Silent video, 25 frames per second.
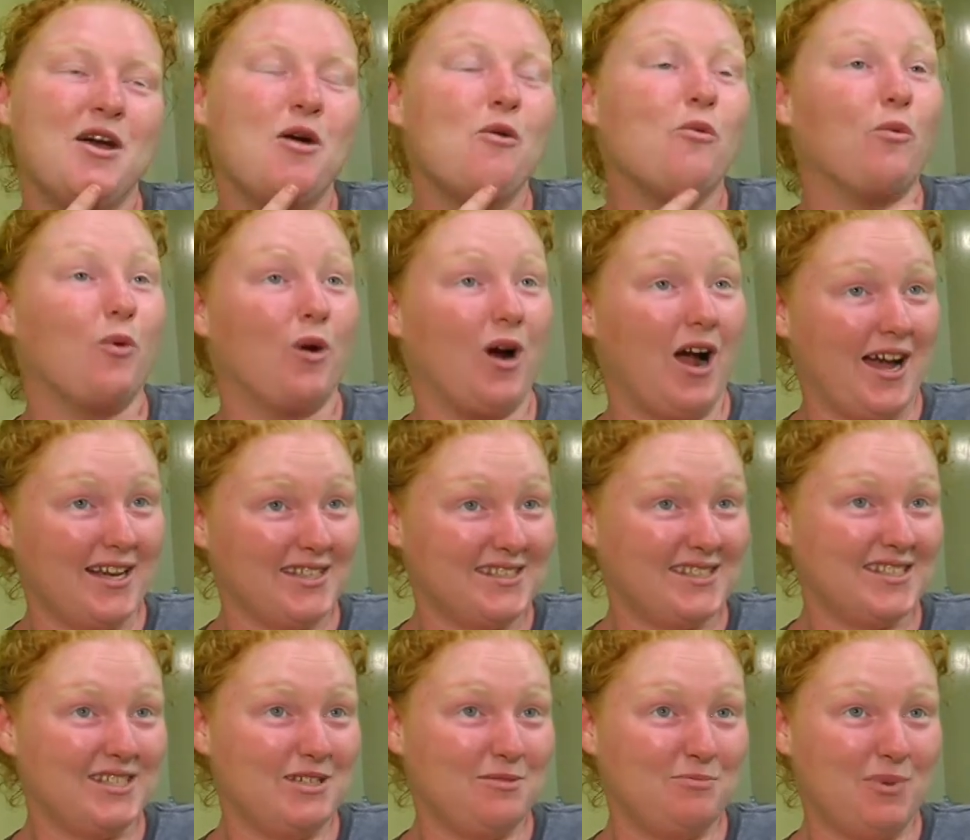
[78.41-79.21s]
Where I
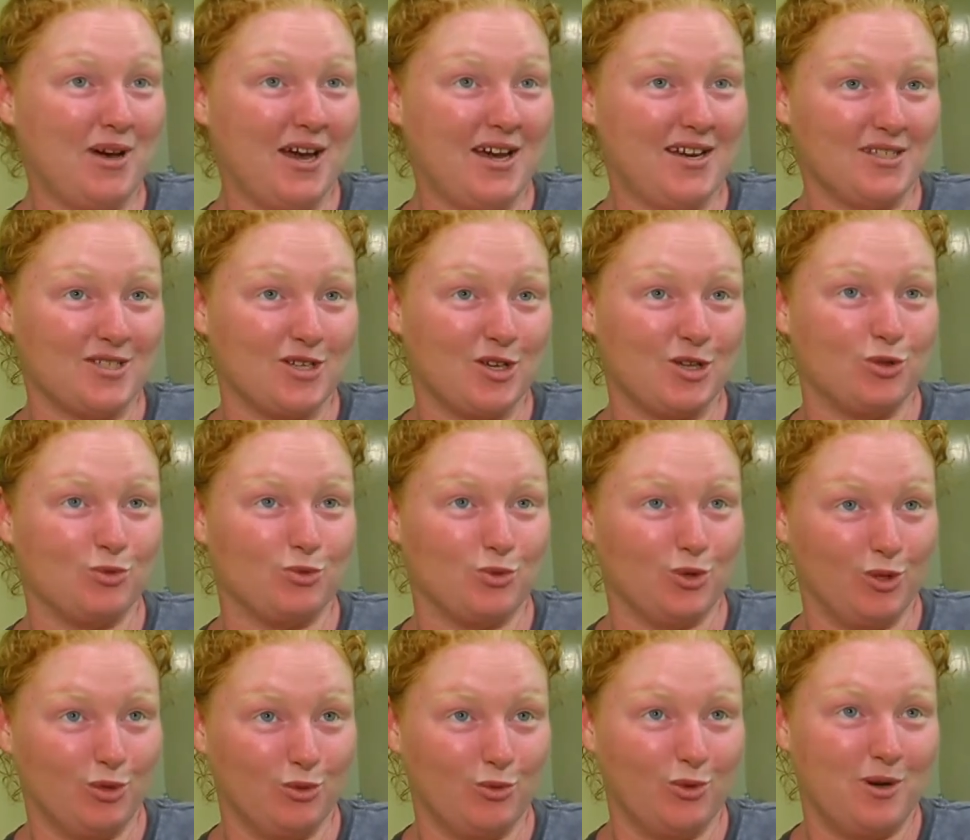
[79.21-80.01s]
sleep at is on the
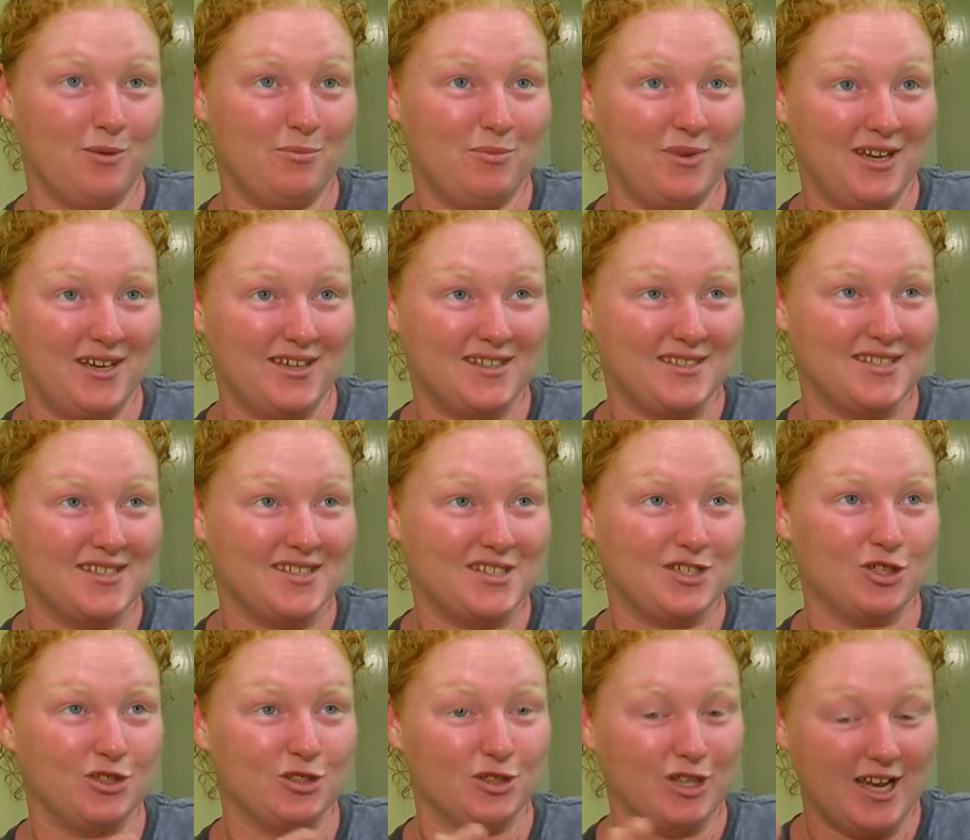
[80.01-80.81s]
rollaway beds,
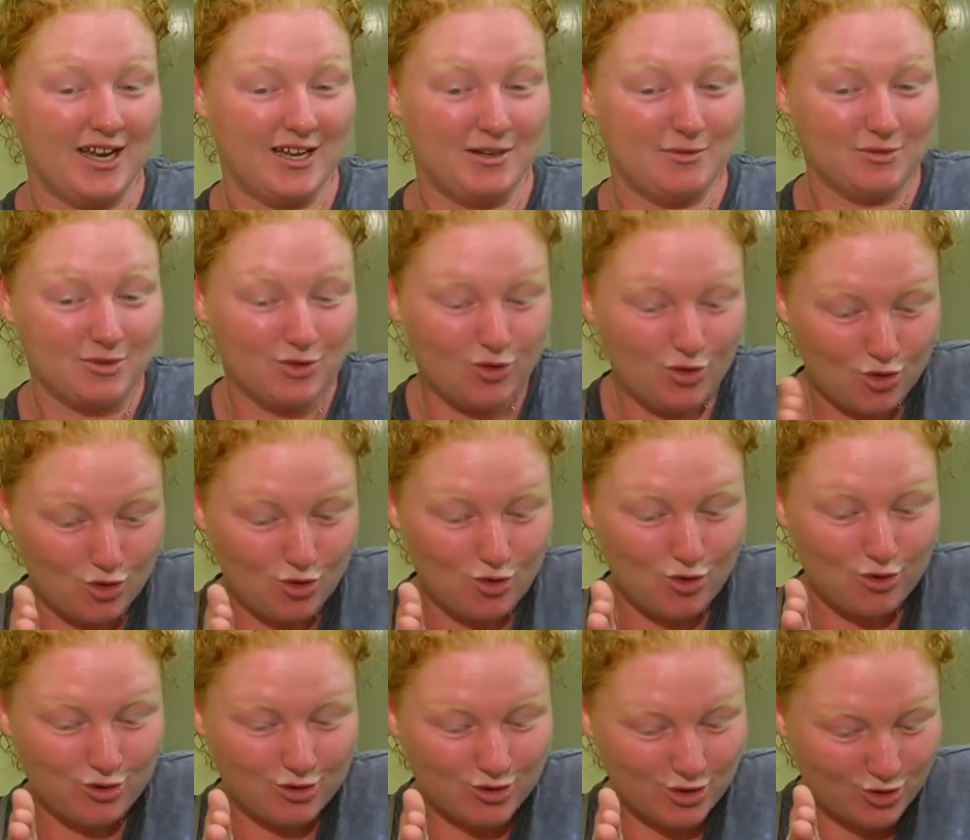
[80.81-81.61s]
and you're like
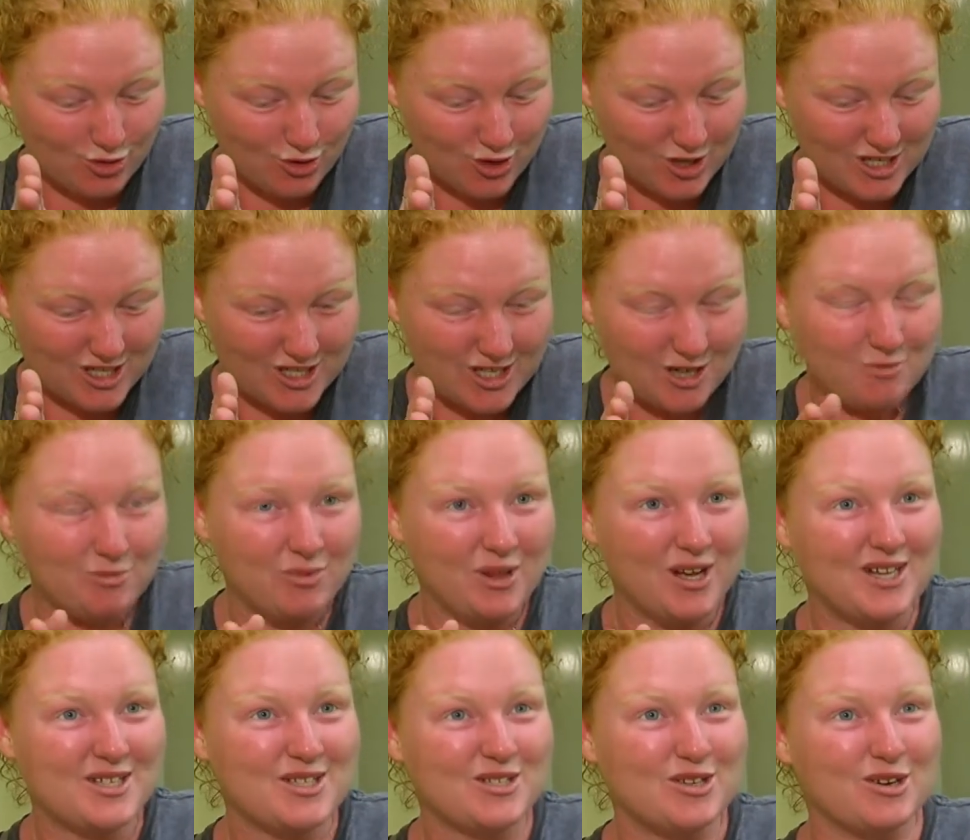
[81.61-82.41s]
scrunched up
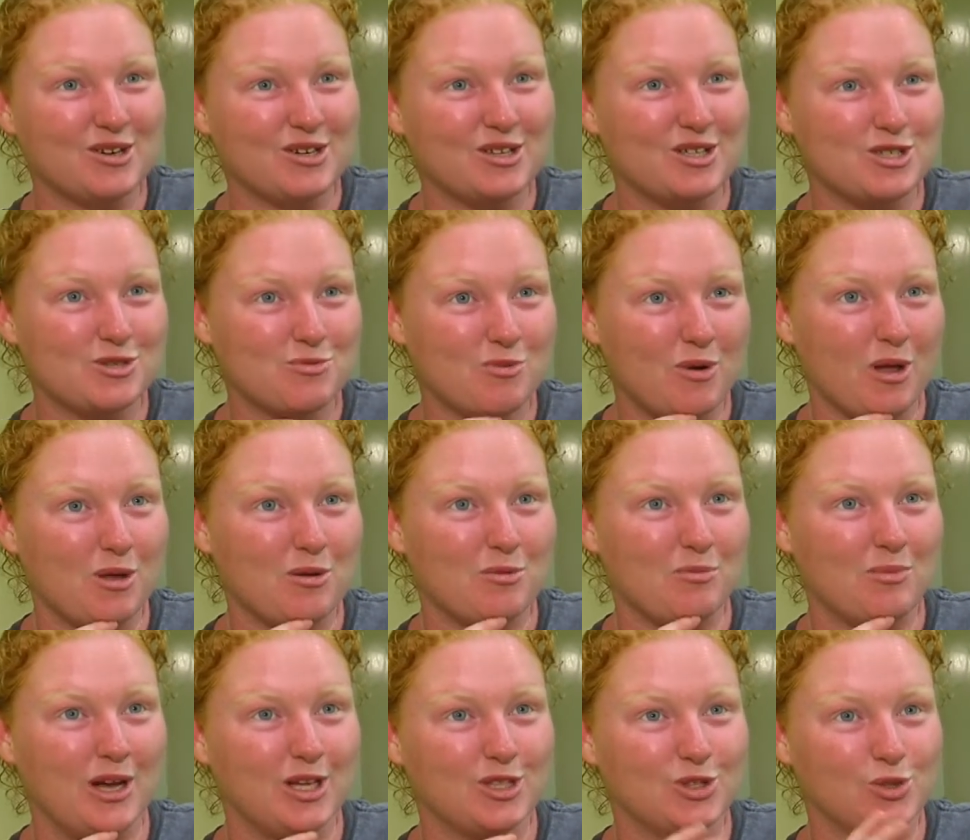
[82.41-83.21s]
like sardines, probably
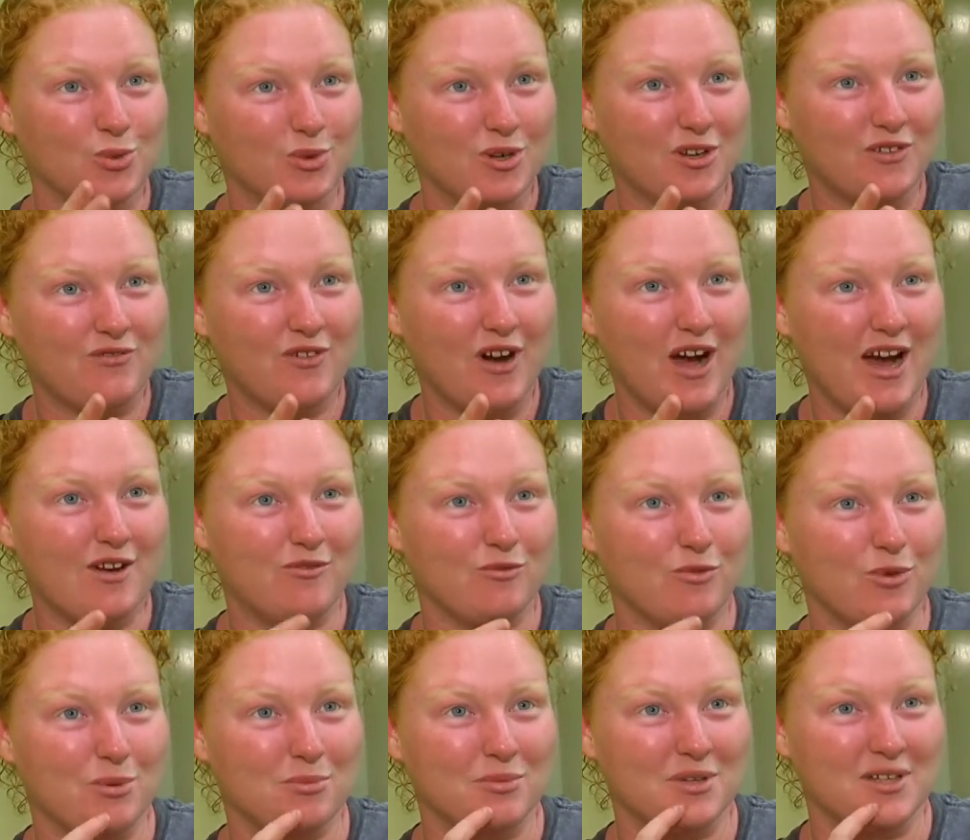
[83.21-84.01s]
about 25
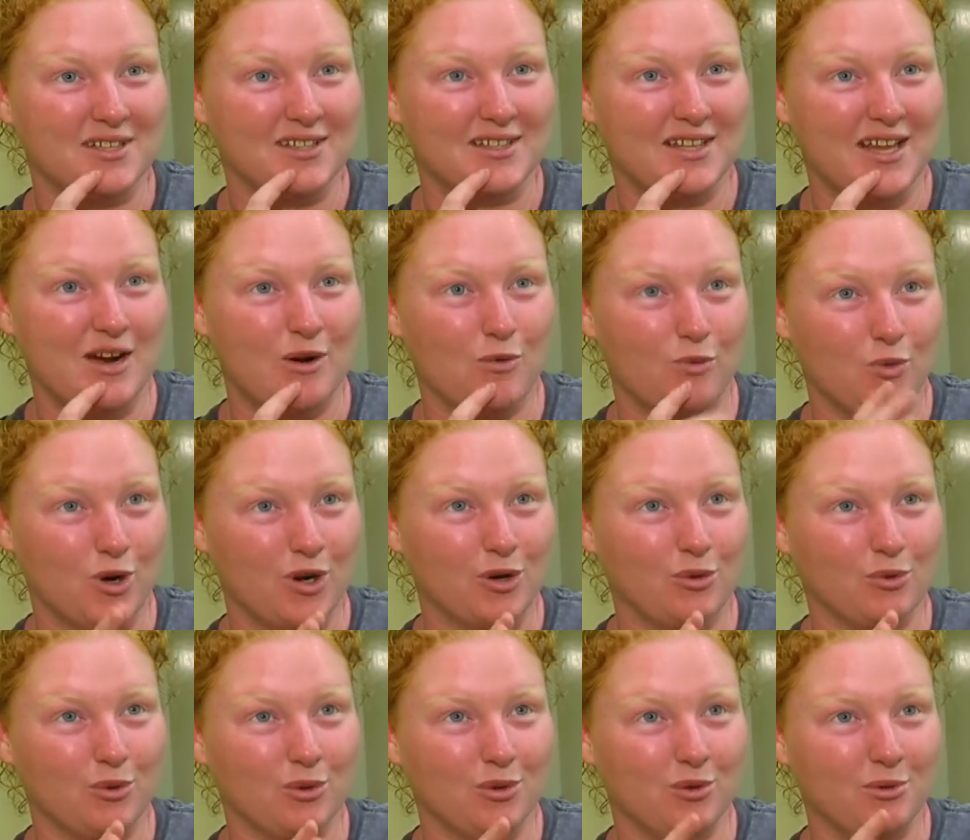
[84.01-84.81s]
women in that one
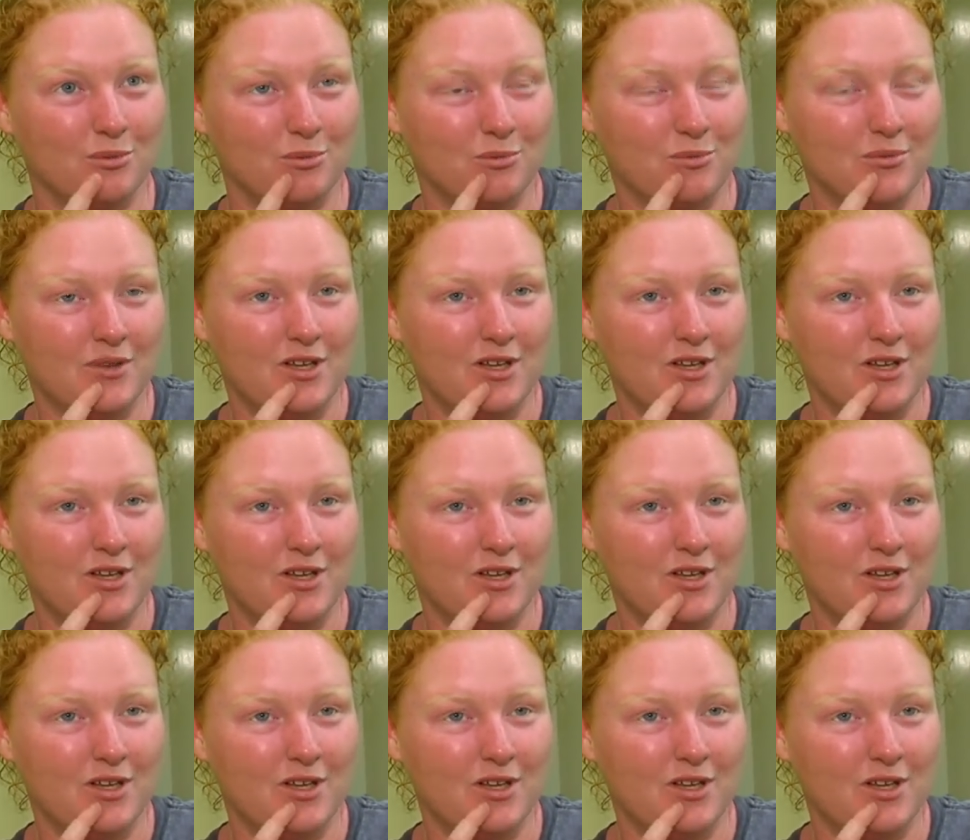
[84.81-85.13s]
room.